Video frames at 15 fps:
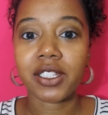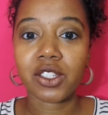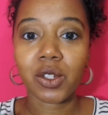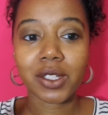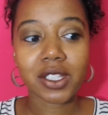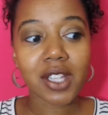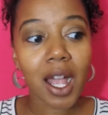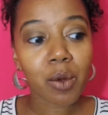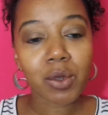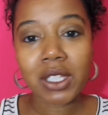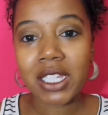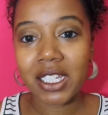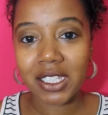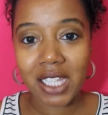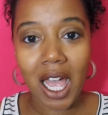So it's not
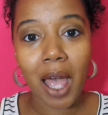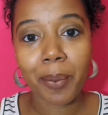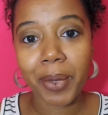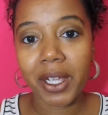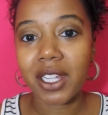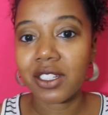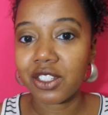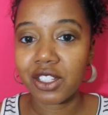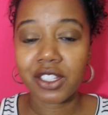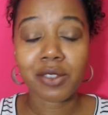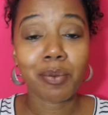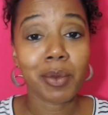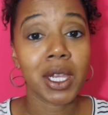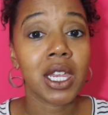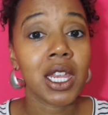really a topic. It's
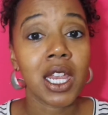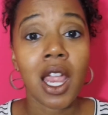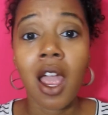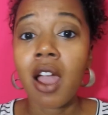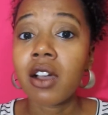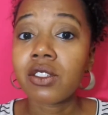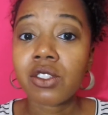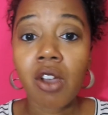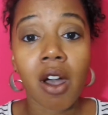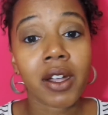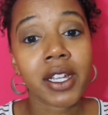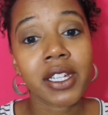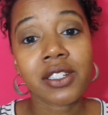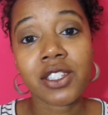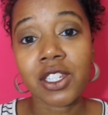just me
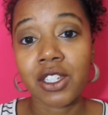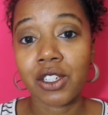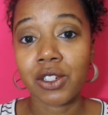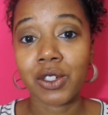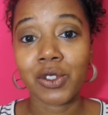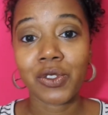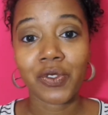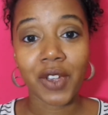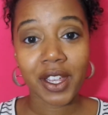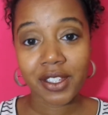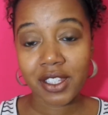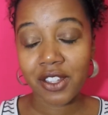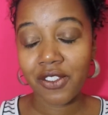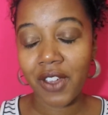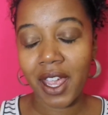talking to you
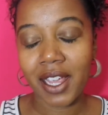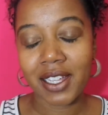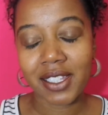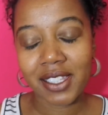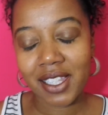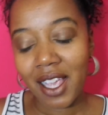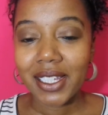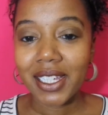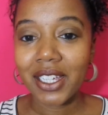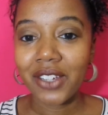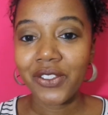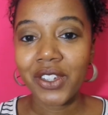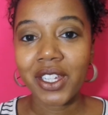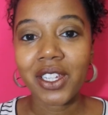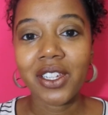face to face,
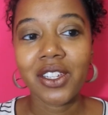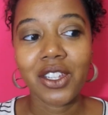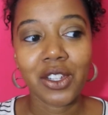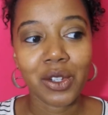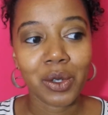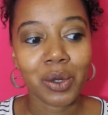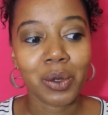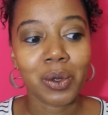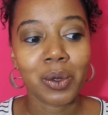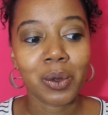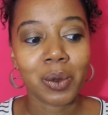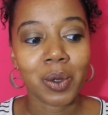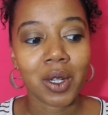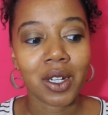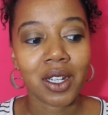giving
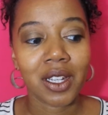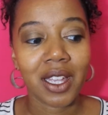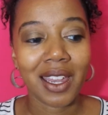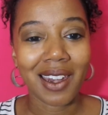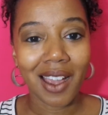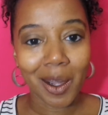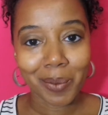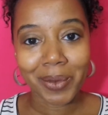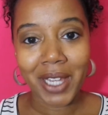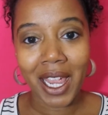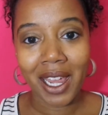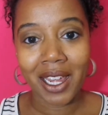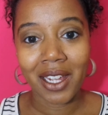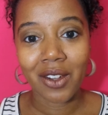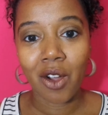you an
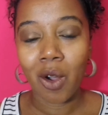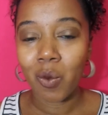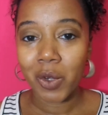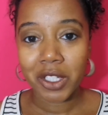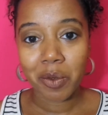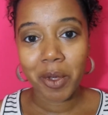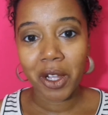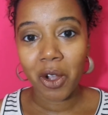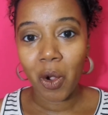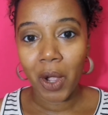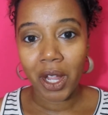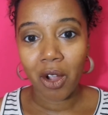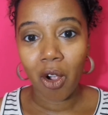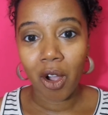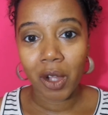update on what's been
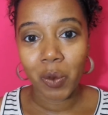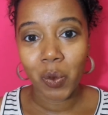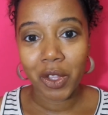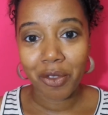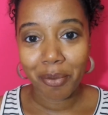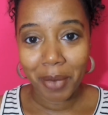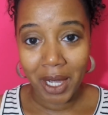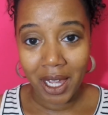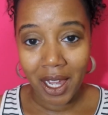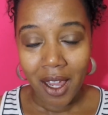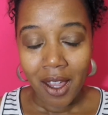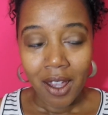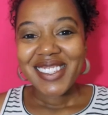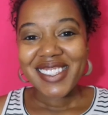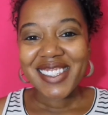going on with me.
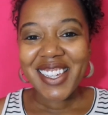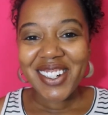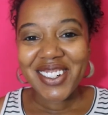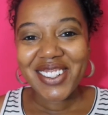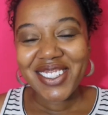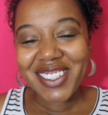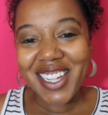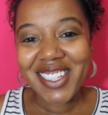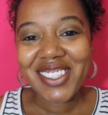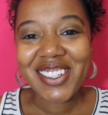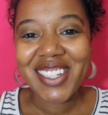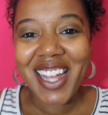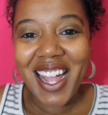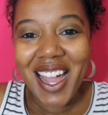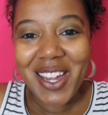So
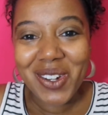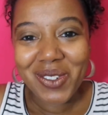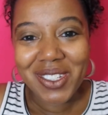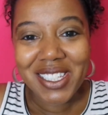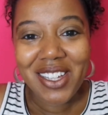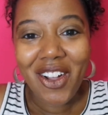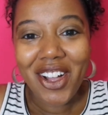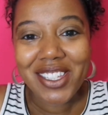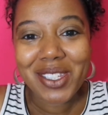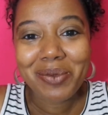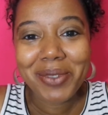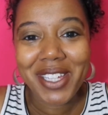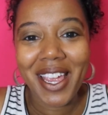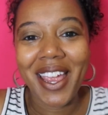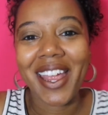yesterday I had a really
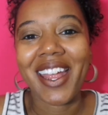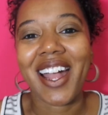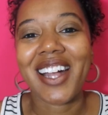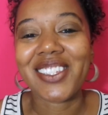awesome day.